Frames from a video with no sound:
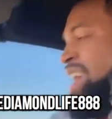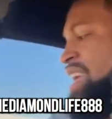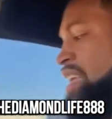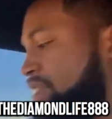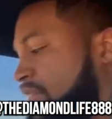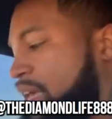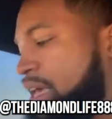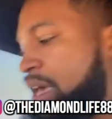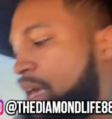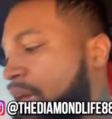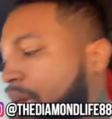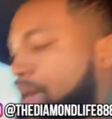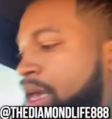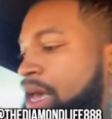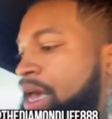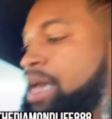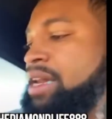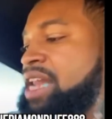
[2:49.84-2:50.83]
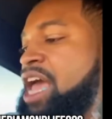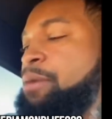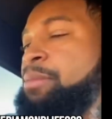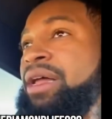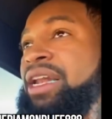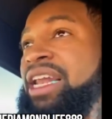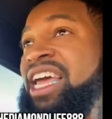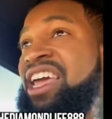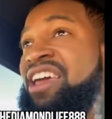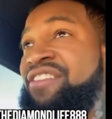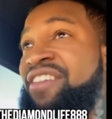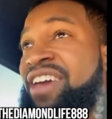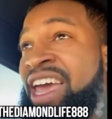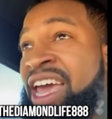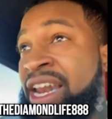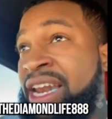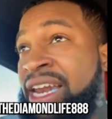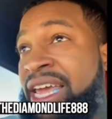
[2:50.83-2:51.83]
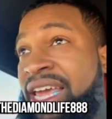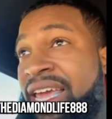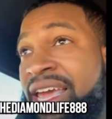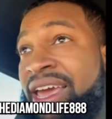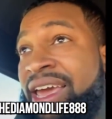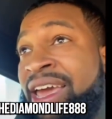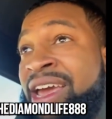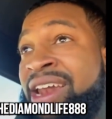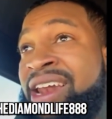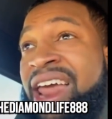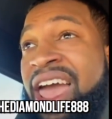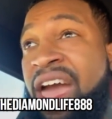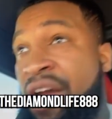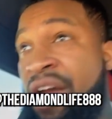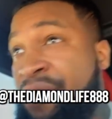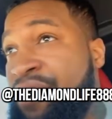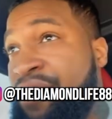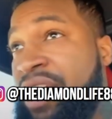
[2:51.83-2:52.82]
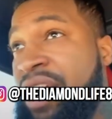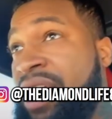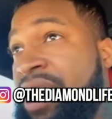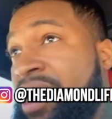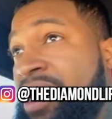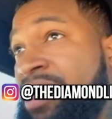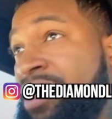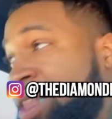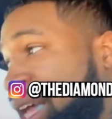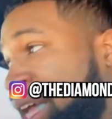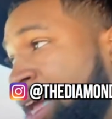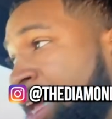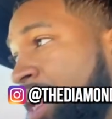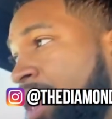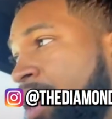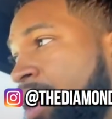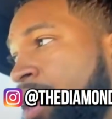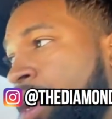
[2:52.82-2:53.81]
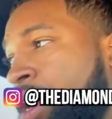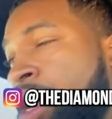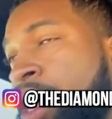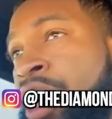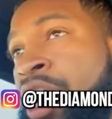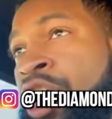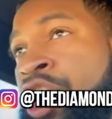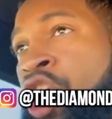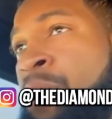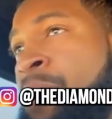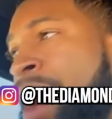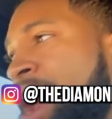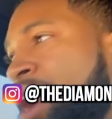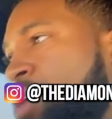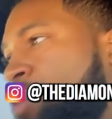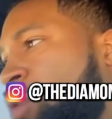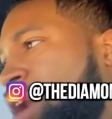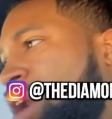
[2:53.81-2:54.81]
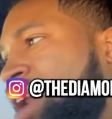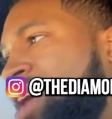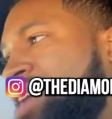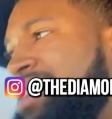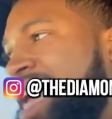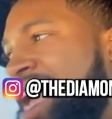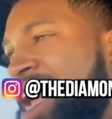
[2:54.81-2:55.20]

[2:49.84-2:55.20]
anything. They believe any and everything. No matter what it is,